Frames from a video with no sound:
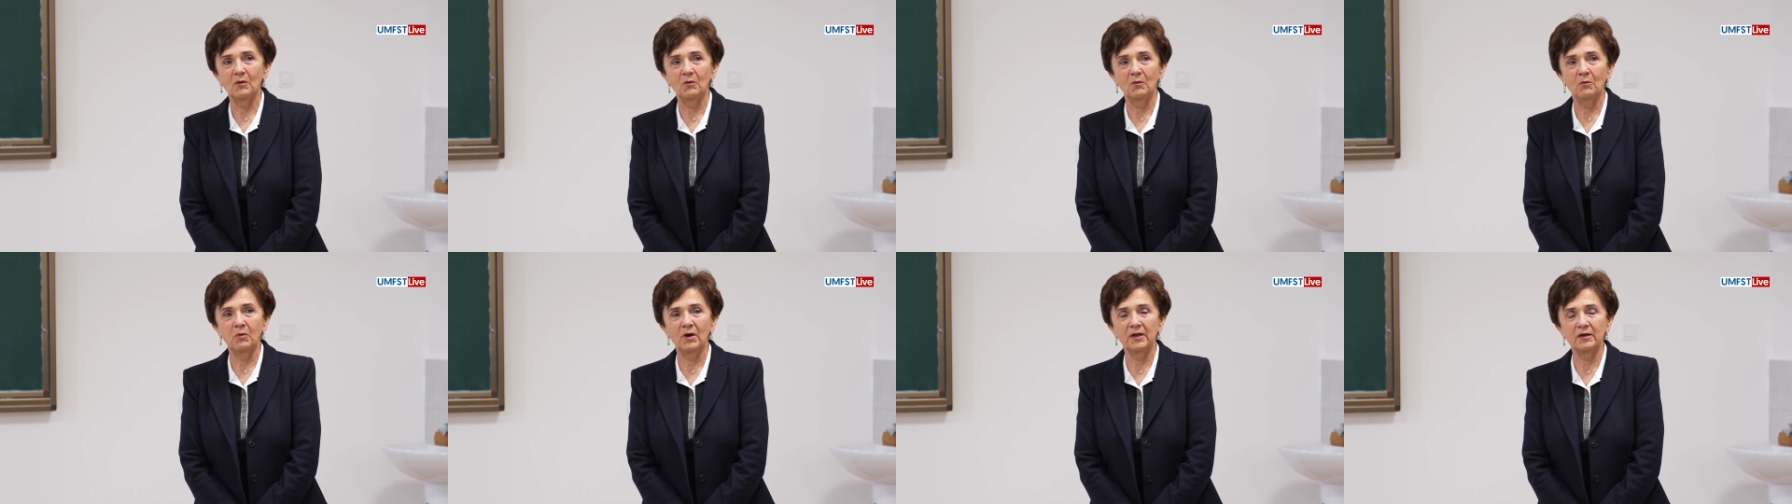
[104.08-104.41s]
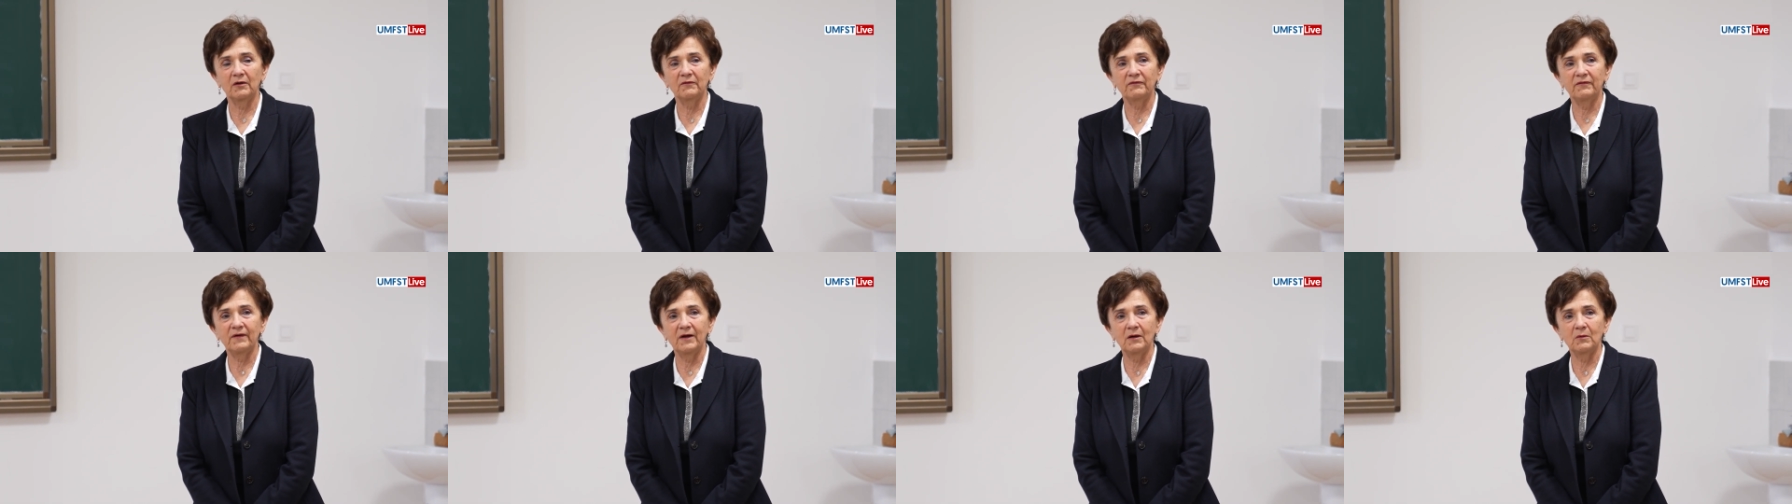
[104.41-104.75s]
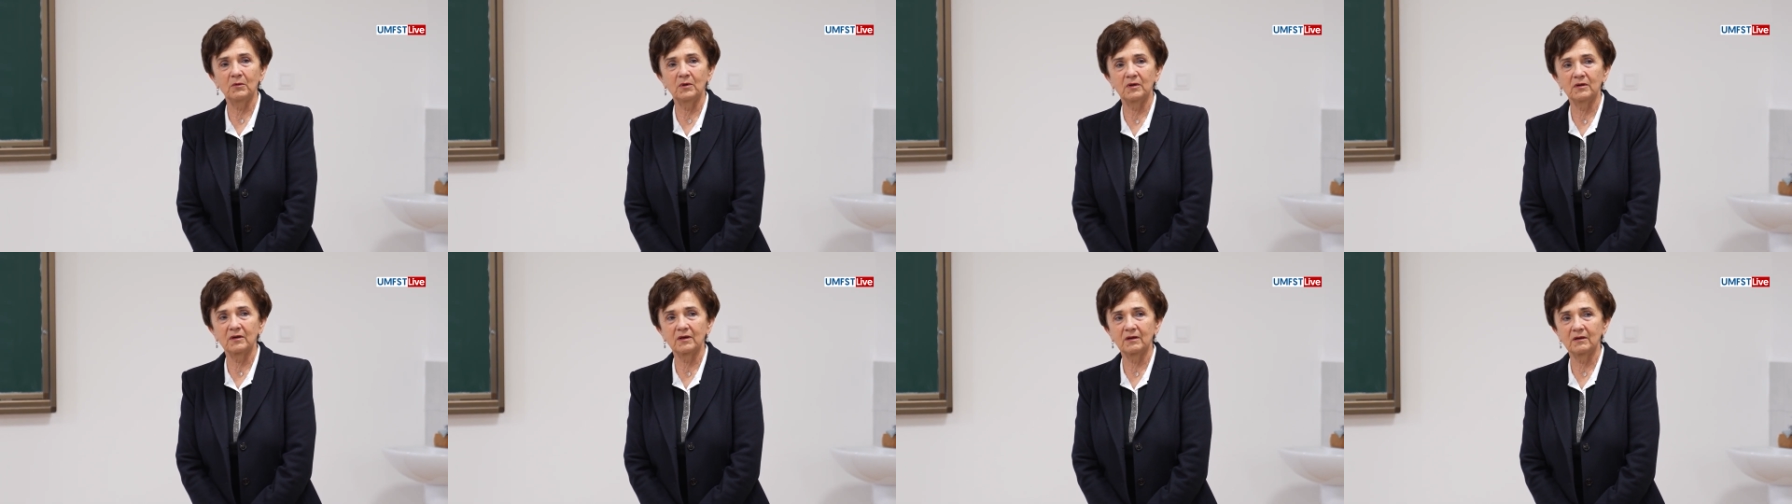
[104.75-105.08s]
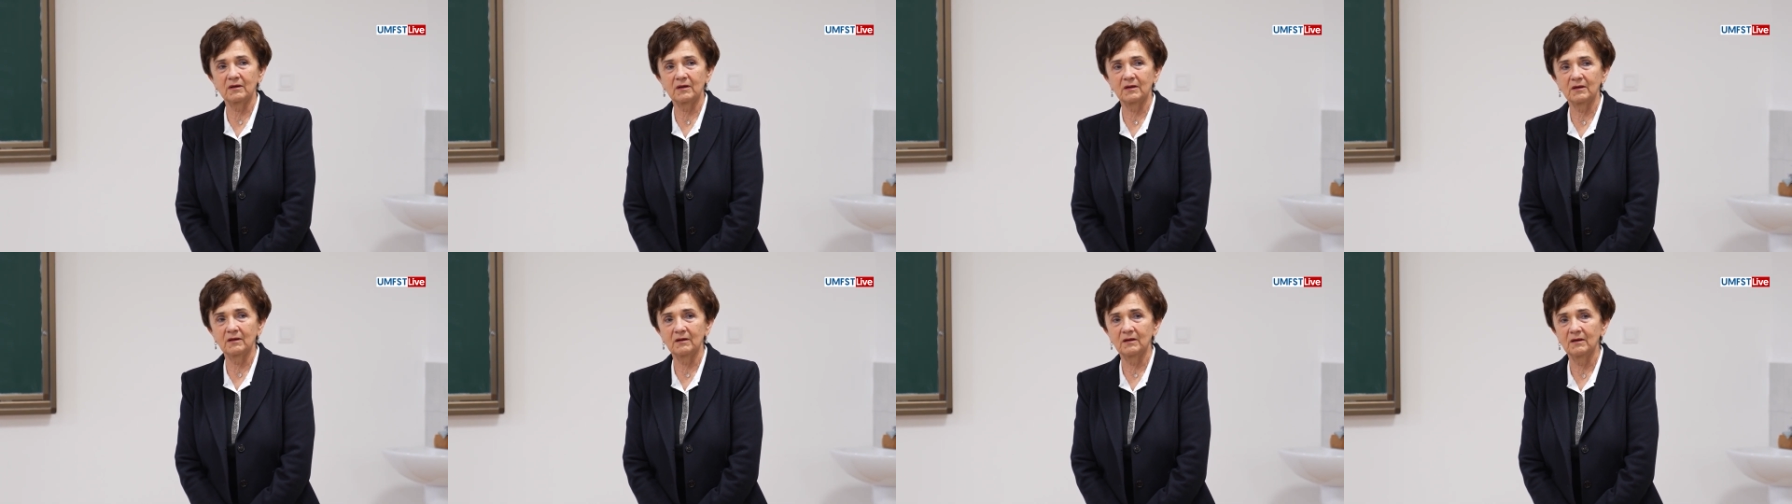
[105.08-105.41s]
one of
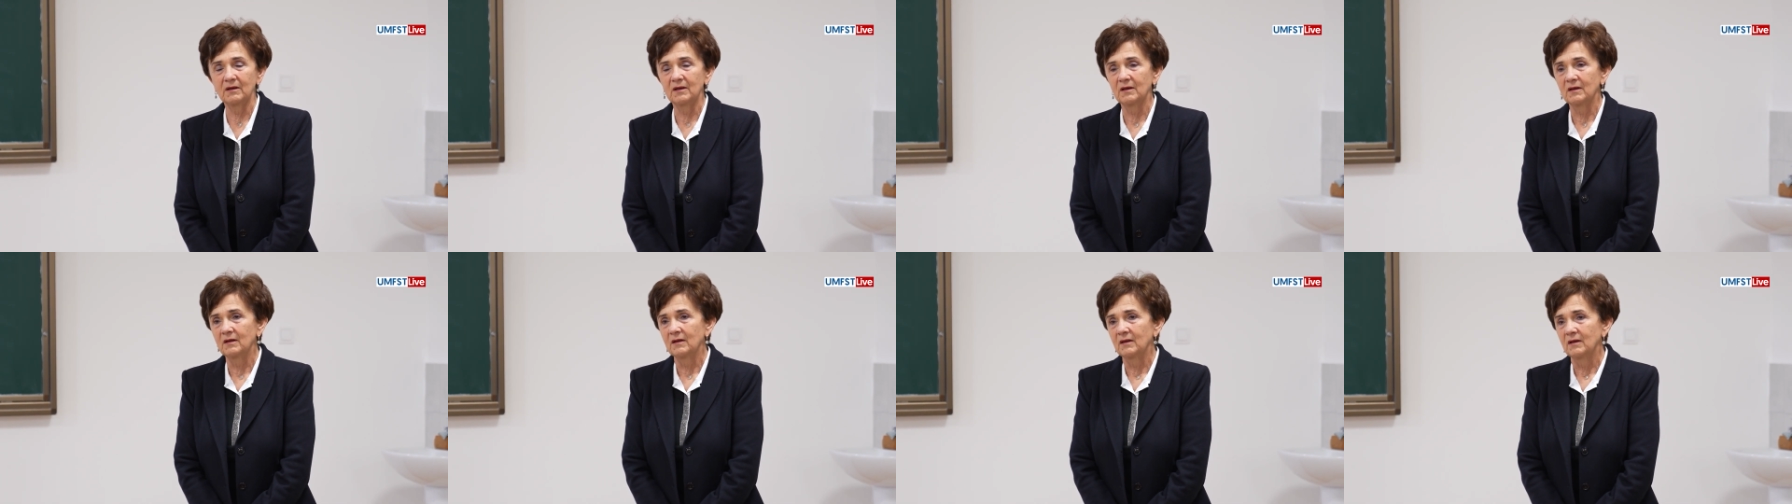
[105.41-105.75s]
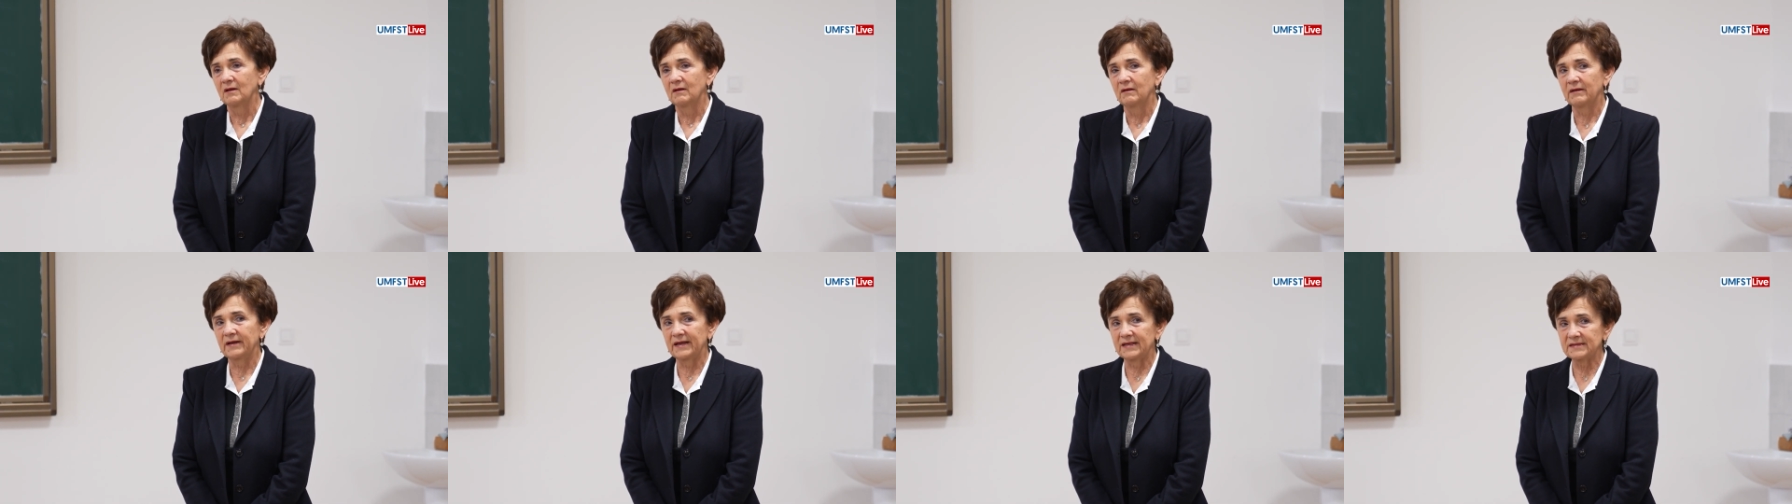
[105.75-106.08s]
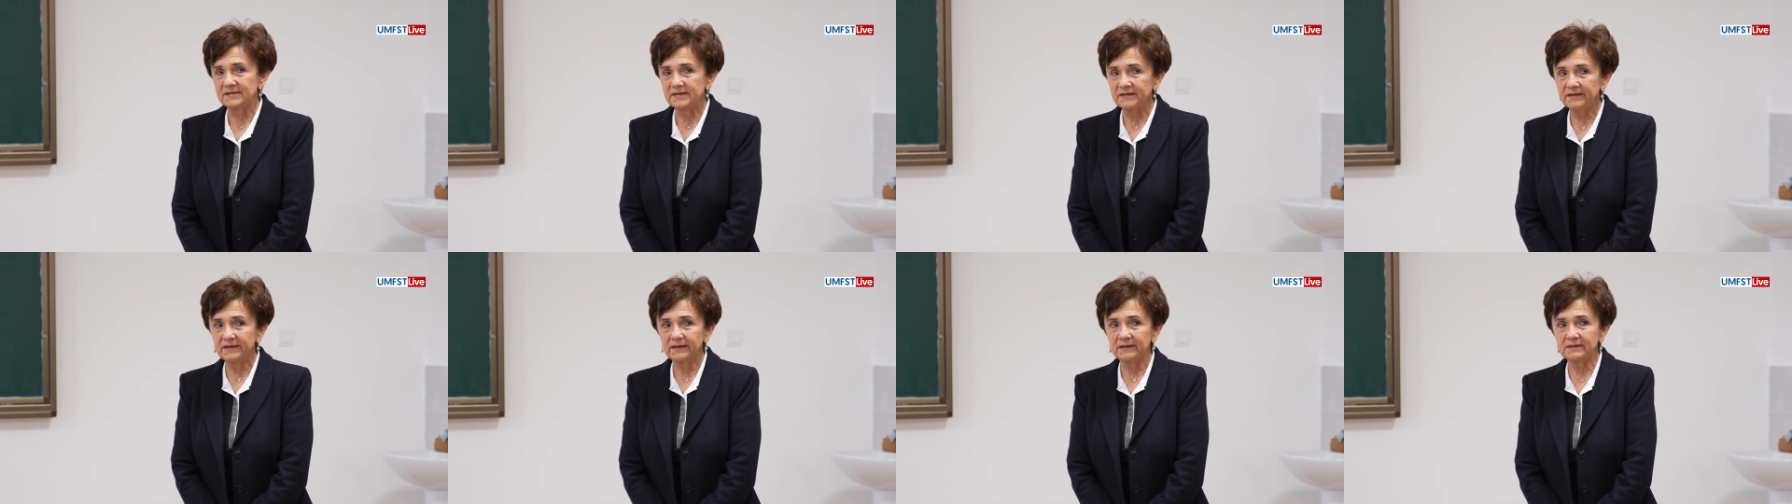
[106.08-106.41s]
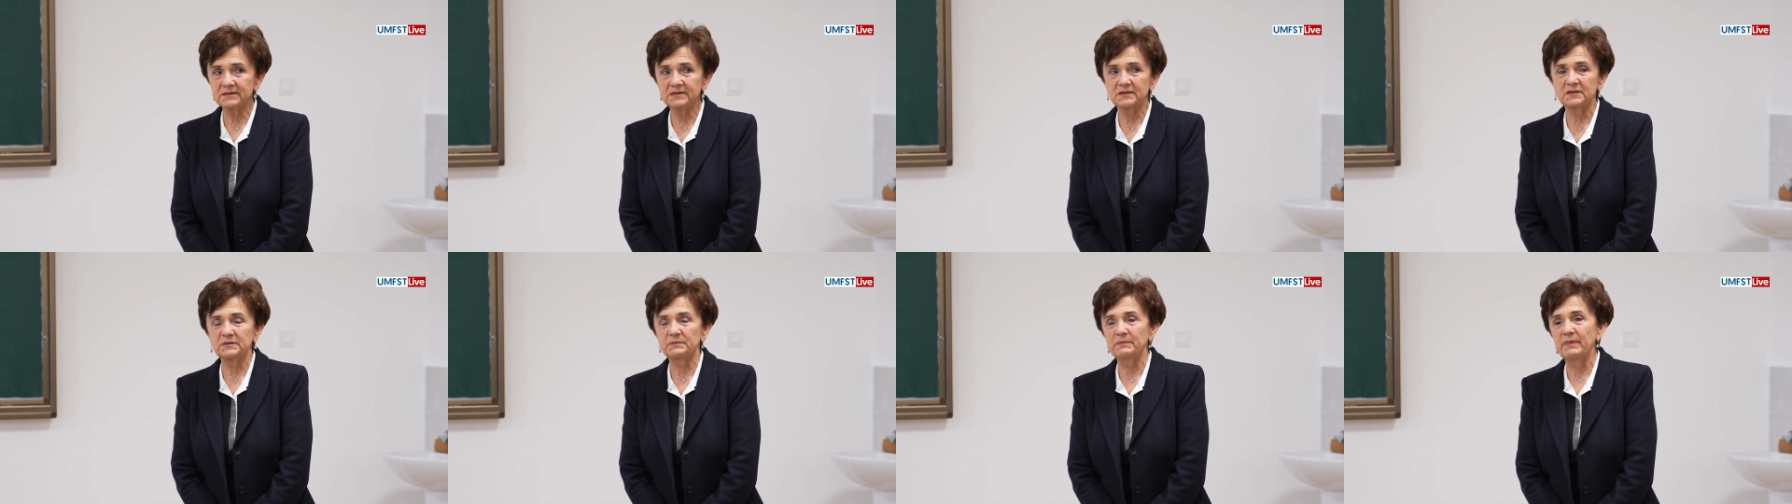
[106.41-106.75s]
our
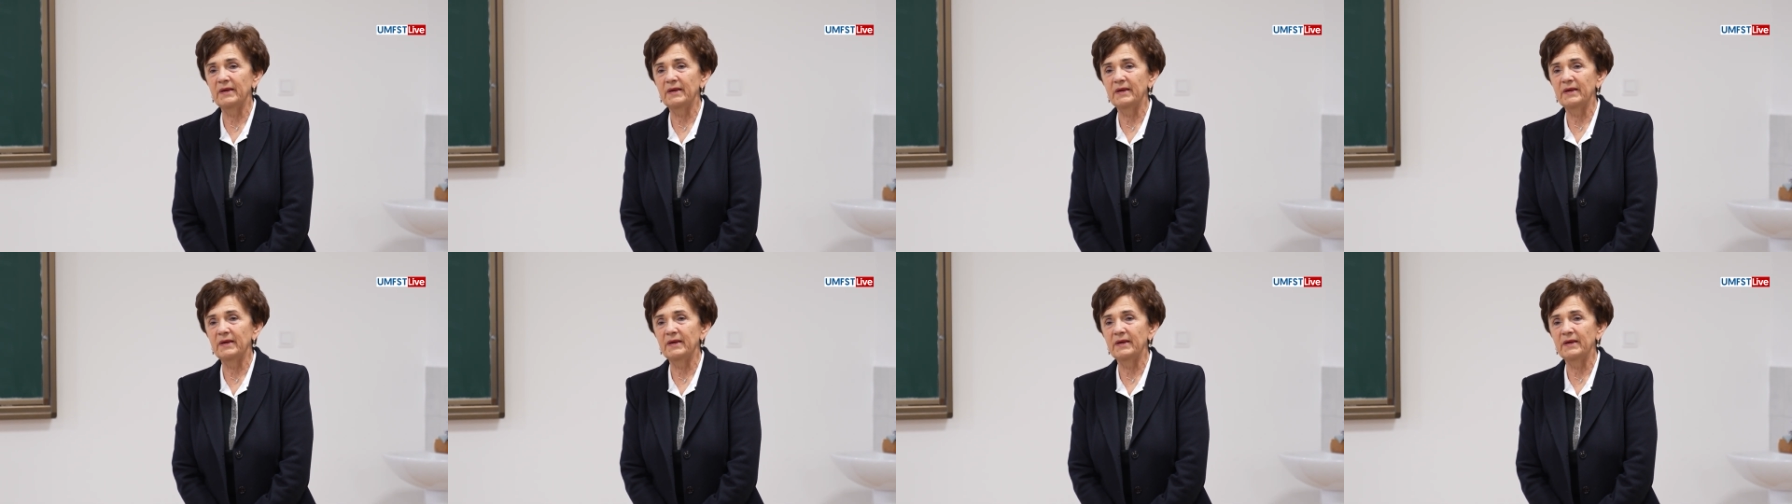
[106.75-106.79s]
residents